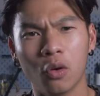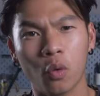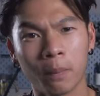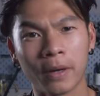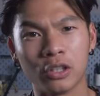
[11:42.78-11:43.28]

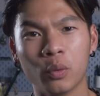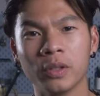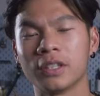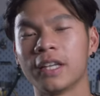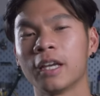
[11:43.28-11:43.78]
what am I
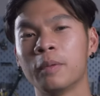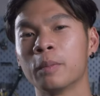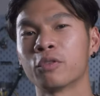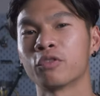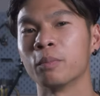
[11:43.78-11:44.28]
doing to take
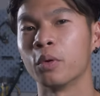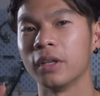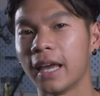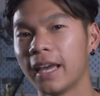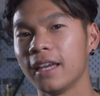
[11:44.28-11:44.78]
people from
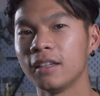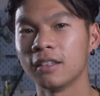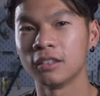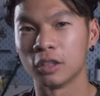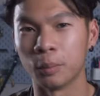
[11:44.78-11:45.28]
point A
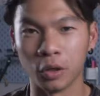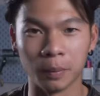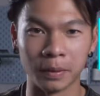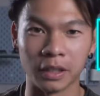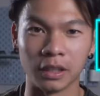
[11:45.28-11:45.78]
to
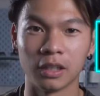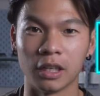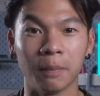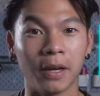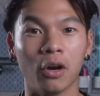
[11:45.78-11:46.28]
point B
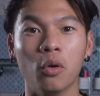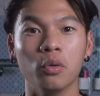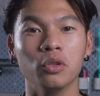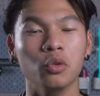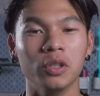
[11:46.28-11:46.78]
in my
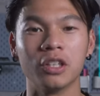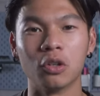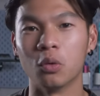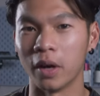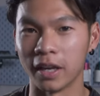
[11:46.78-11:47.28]
own unique
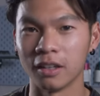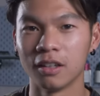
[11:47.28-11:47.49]
way?